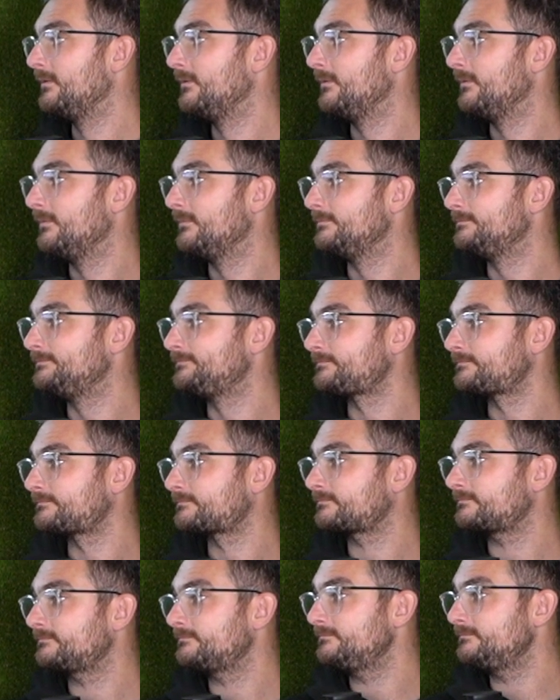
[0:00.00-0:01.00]

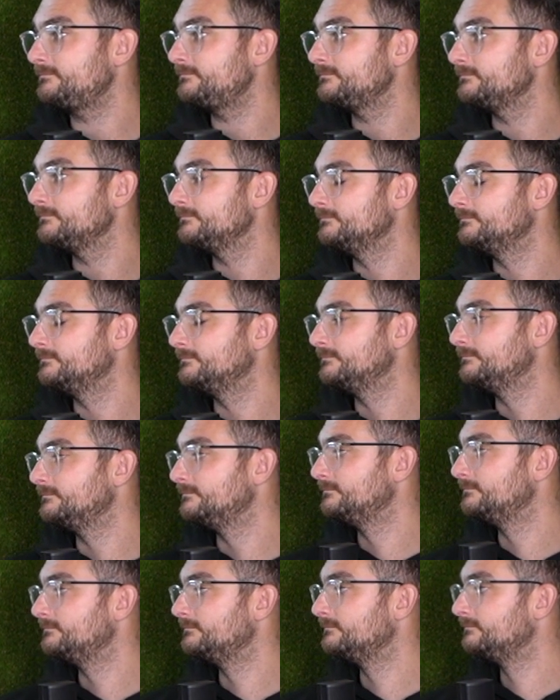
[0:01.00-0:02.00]

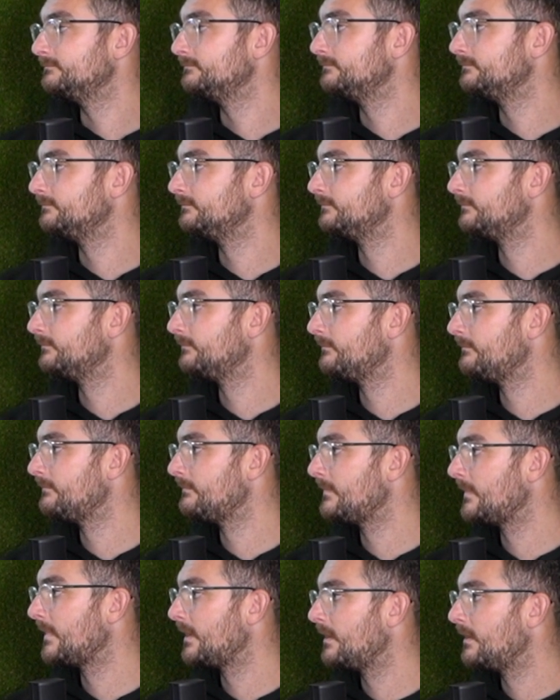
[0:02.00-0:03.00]

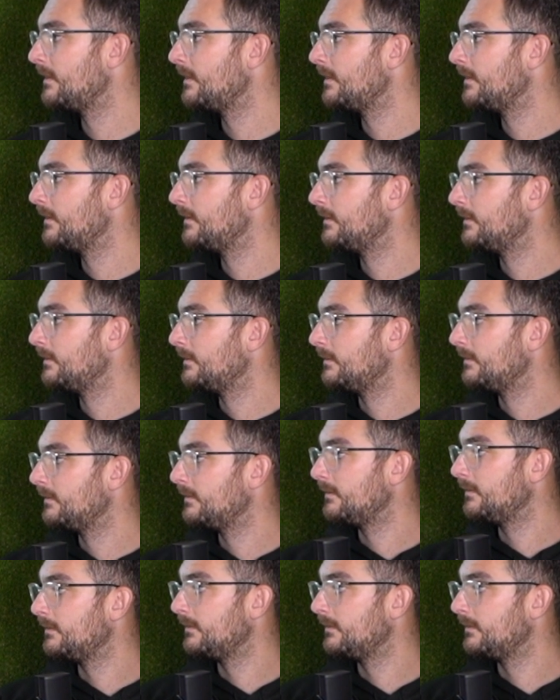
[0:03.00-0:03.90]
This person isn't speaking.